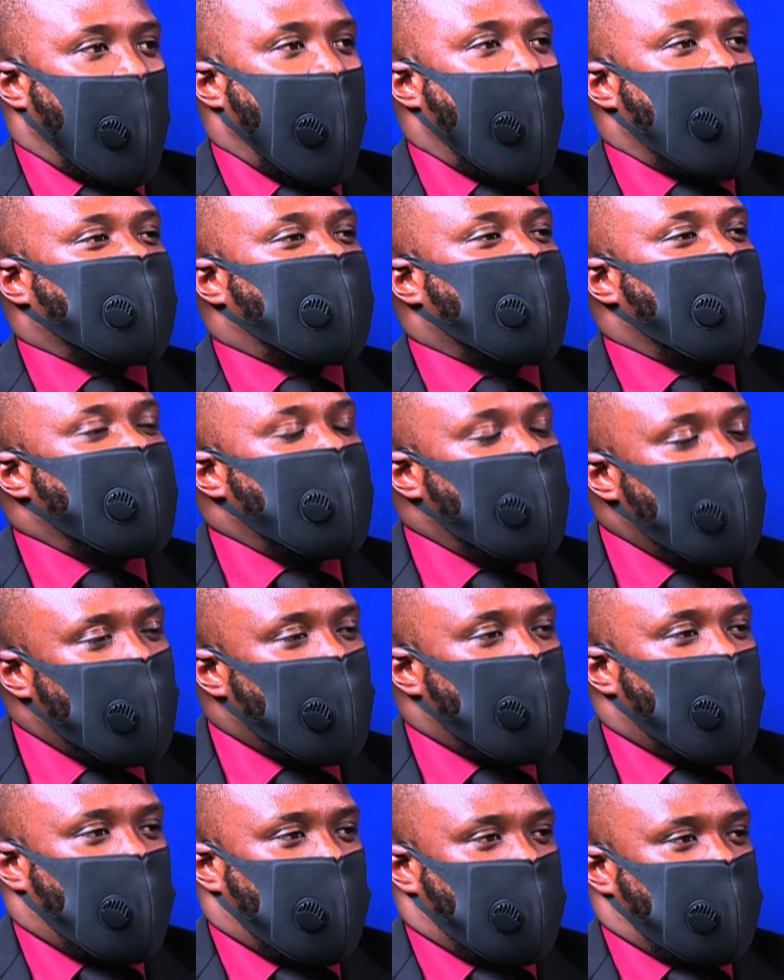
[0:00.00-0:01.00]
and the new
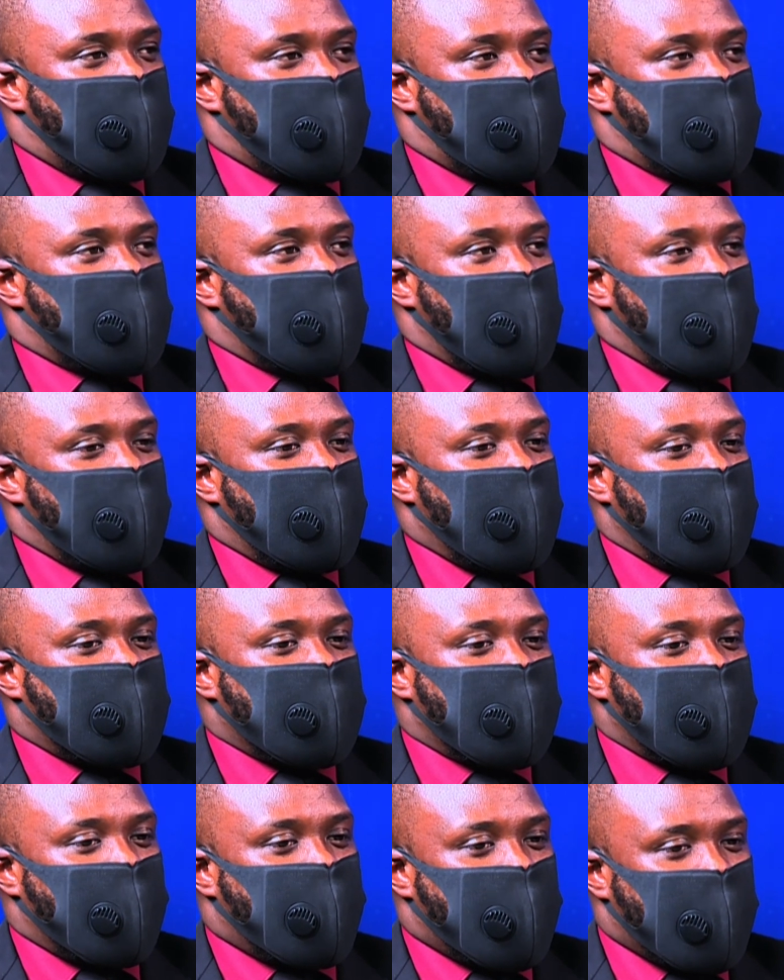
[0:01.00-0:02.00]
notes
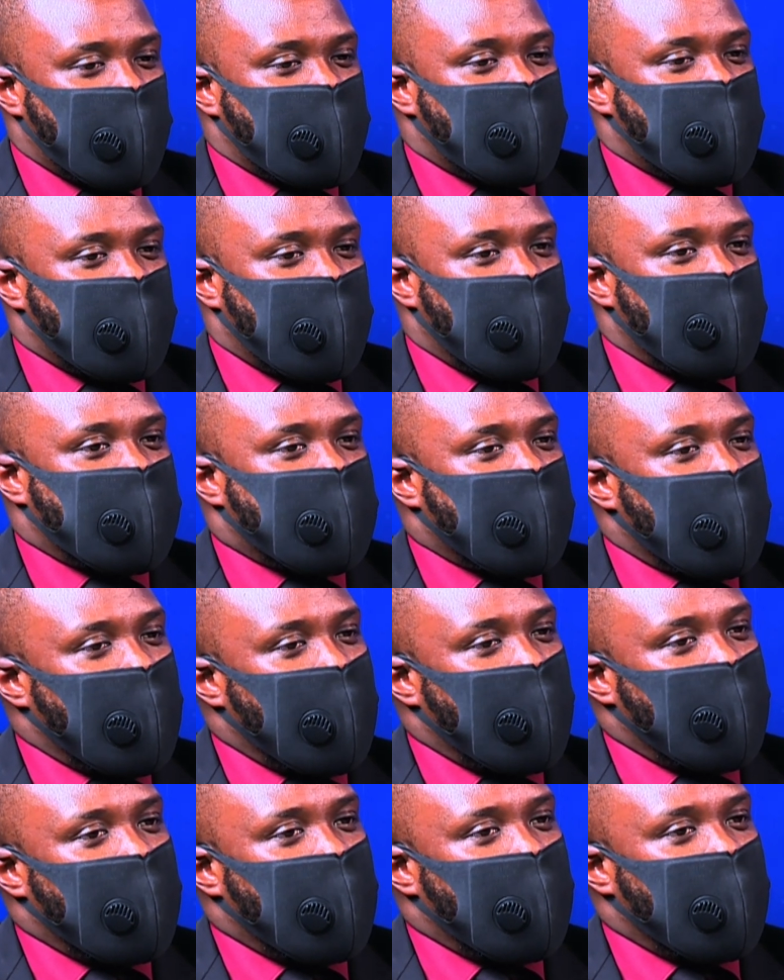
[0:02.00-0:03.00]
that the president
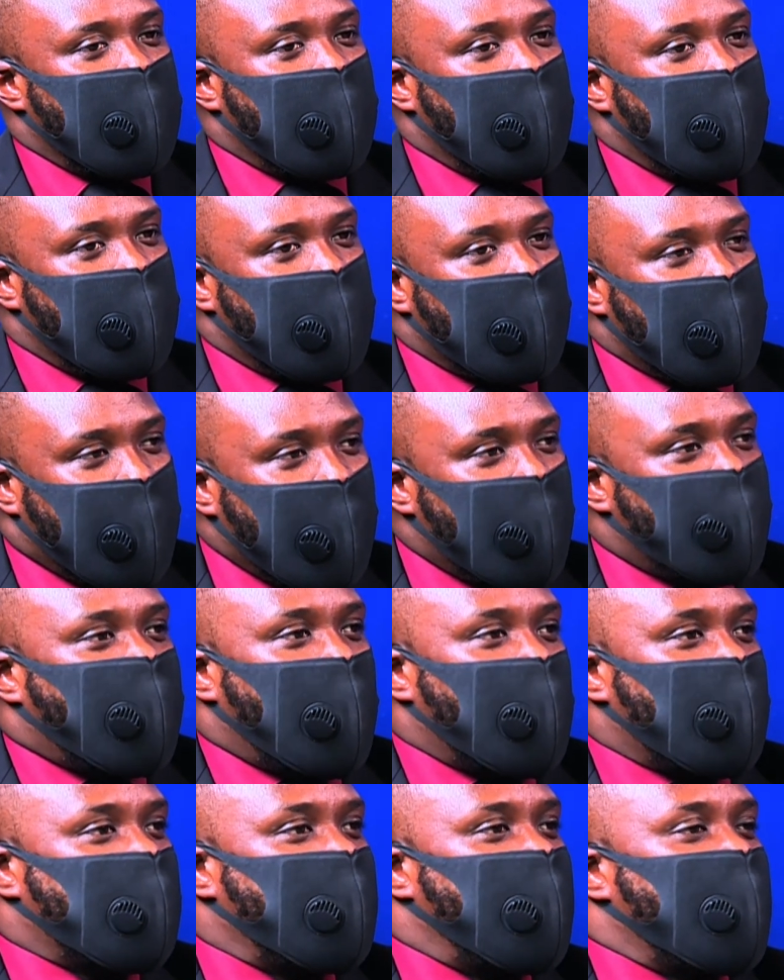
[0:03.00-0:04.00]
gave out